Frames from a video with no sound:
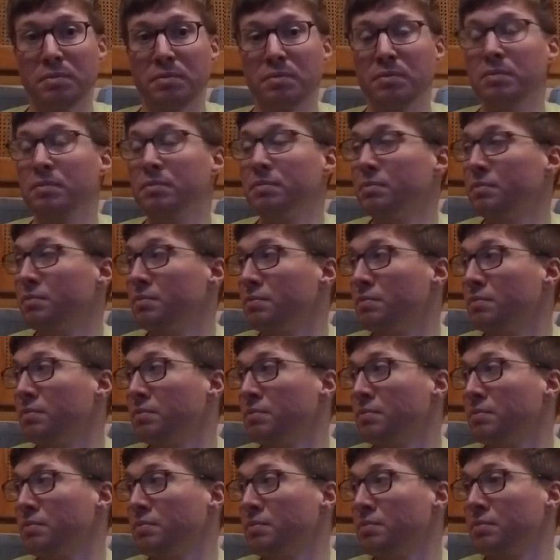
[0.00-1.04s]

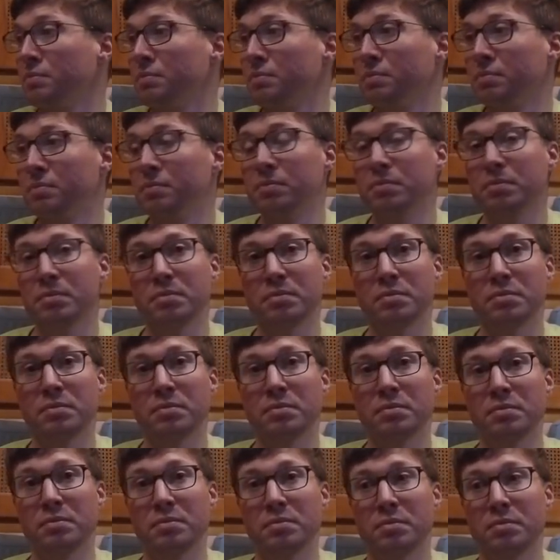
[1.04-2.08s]

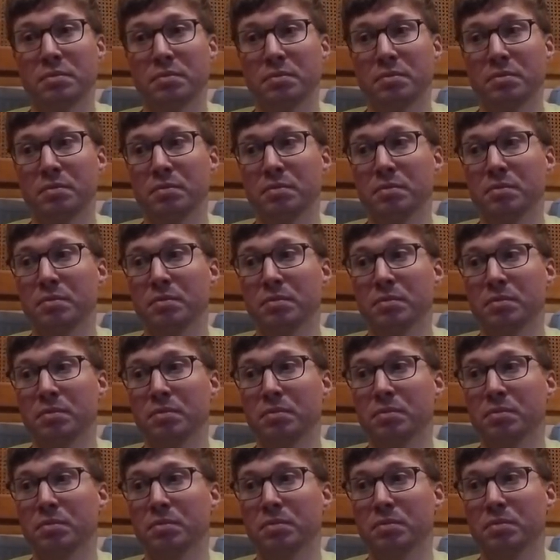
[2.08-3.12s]

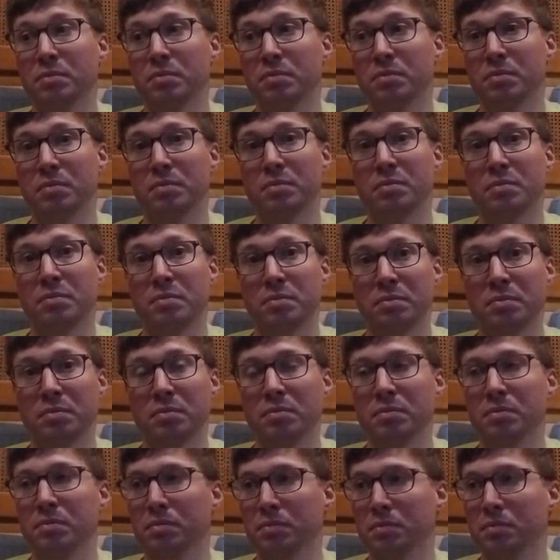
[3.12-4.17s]

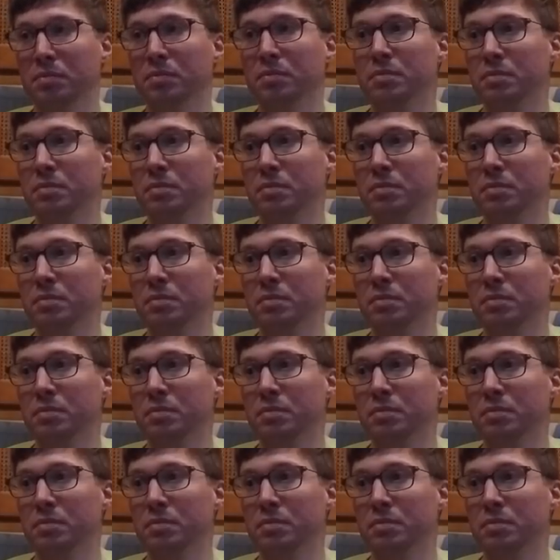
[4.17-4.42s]
This person isn't speaking.